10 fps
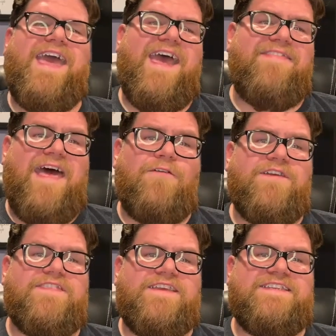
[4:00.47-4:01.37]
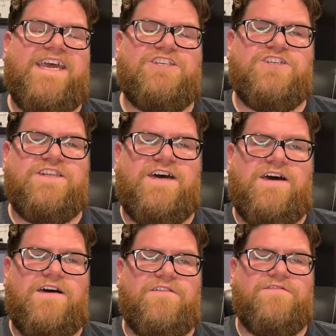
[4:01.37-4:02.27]
And that'll get the attention
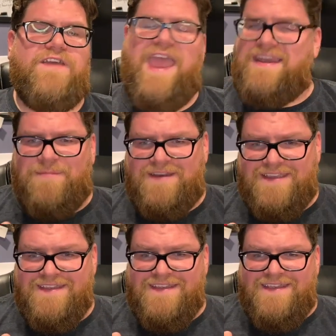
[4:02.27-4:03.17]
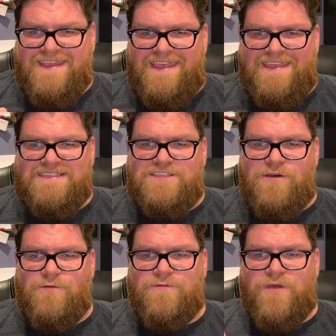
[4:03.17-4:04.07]
of anybody. And
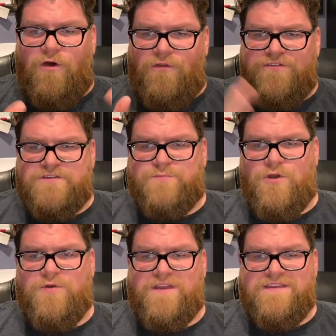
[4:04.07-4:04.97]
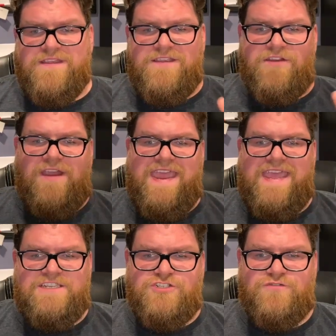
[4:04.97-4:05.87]
so the altar's broken, your
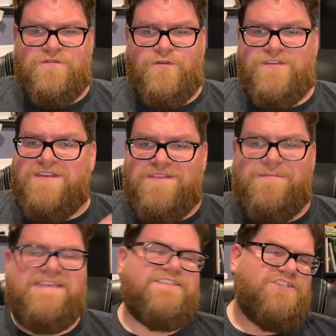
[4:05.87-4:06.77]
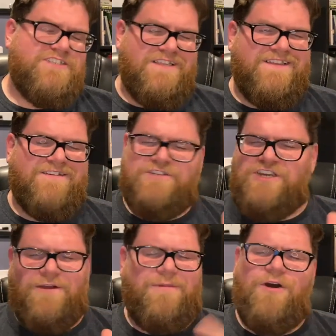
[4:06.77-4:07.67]
hand's shriveled, the message is clear.
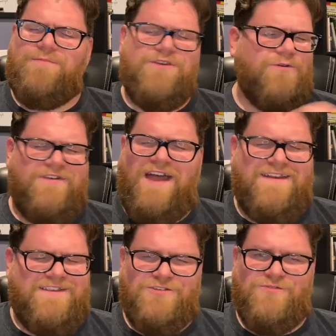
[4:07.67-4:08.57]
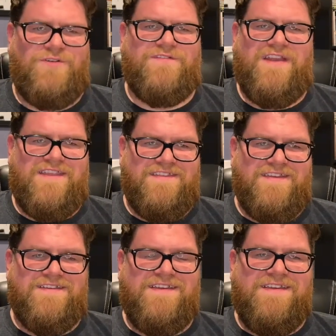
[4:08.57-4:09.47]
Jeroboam, you are not in control of
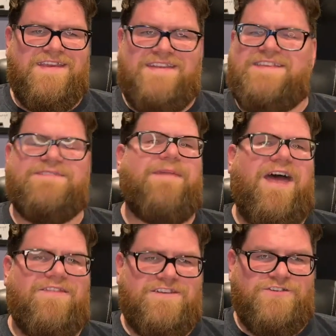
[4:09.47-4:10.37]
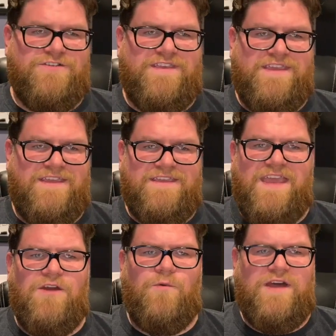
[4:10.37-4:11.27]
anything. It doesn't matter that you're the king.
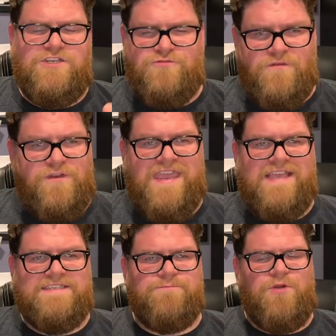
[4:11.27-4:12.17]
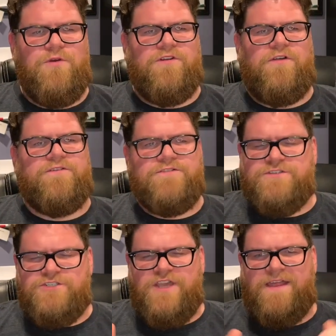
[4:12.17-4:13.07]
King of what? Shriveled hands and broken altars?
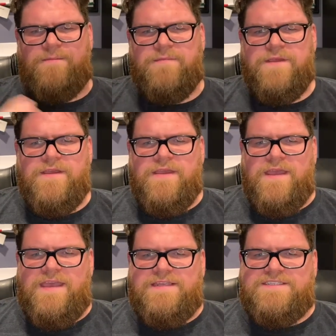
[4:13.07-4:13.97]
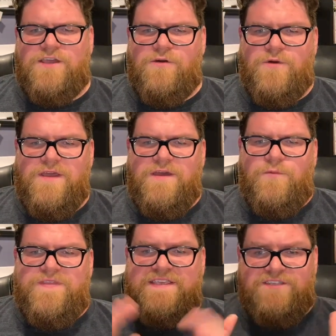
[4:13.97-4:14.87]
Shut up. And so,
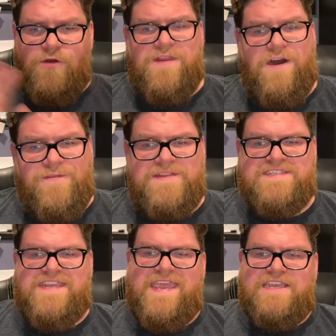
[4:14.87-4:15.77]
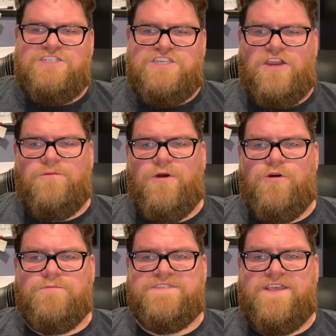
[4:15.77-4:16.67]
with his own health at stake,
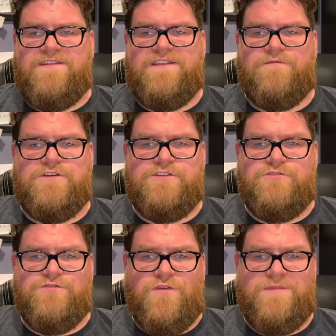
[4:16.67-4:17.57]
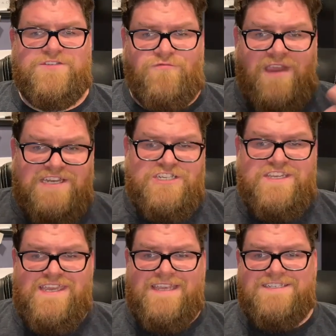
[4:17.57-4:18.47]
Jeroboam suddenly reduced from this raging
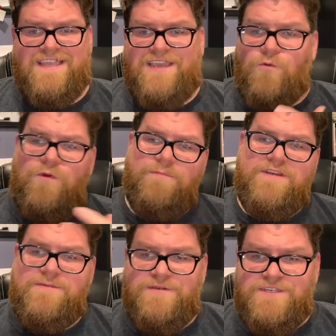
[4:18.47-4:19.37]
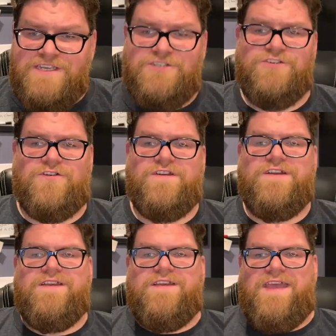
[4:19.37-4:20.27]
king to like a whimpering petitioner,
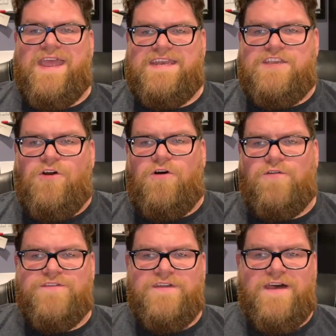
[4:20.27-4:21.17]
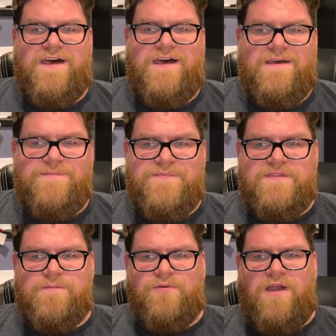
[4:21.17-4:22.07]
and he called
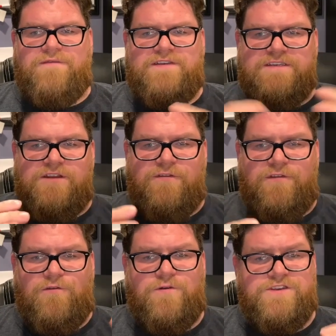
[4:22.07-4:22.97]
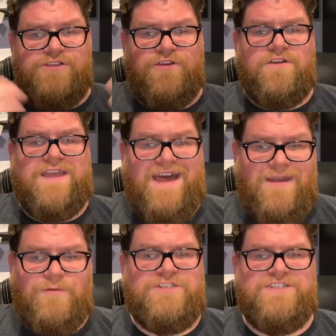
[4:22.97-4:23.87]
the prophet, you know, the Lord, your
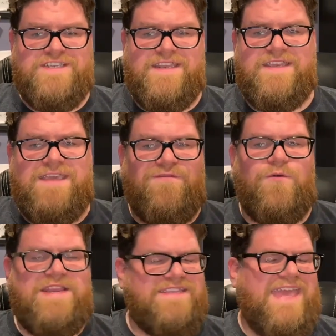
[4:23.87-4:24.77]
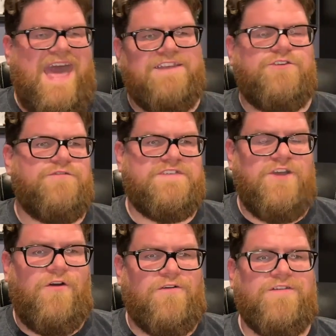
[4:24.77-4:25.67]
God, which is again a giveaway to the attitude of his
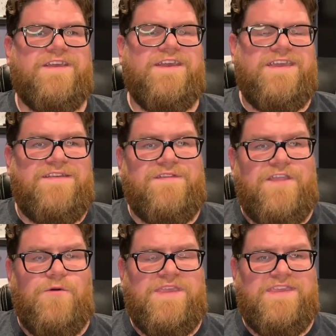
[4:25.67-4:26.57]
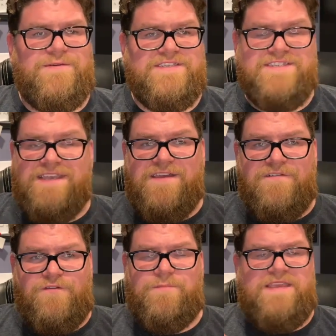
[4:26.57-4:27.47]
heart. Even though he was
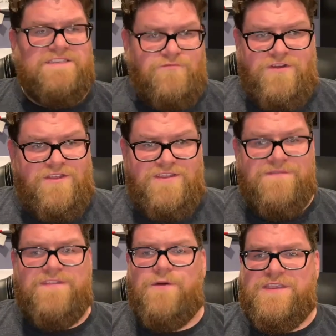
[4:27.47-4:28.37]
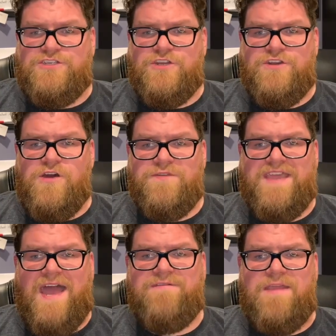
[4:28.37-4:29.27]
from Israel, even though he should know the
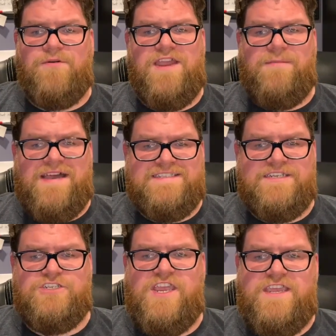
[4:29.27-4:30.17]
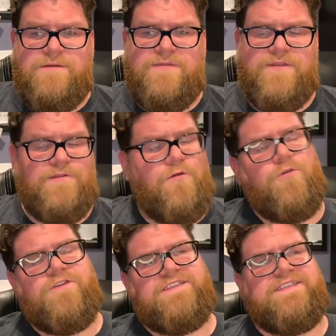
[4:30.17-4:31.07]
God of Abraham, Isaac, and Jacob, the
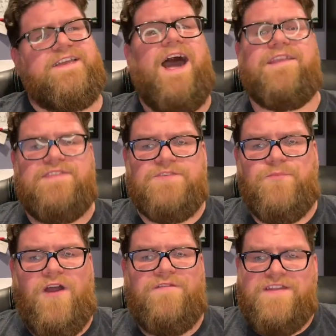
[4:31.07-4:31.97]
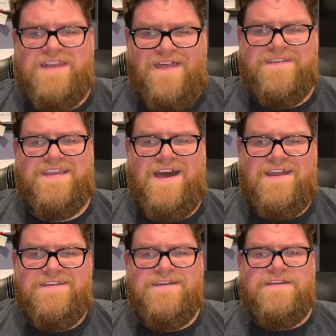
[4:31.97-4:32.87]
Lord is the God of this prophet, not the
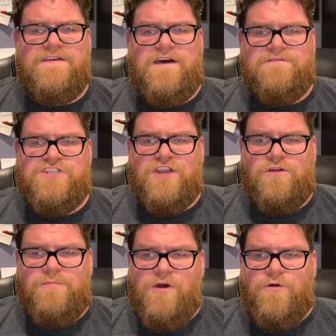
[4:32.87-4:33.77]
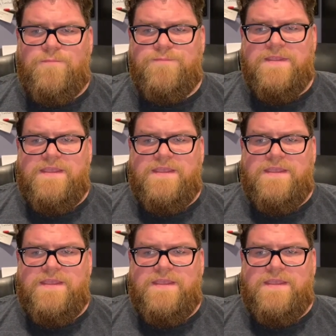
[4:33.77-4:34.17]
God of Jeroboam.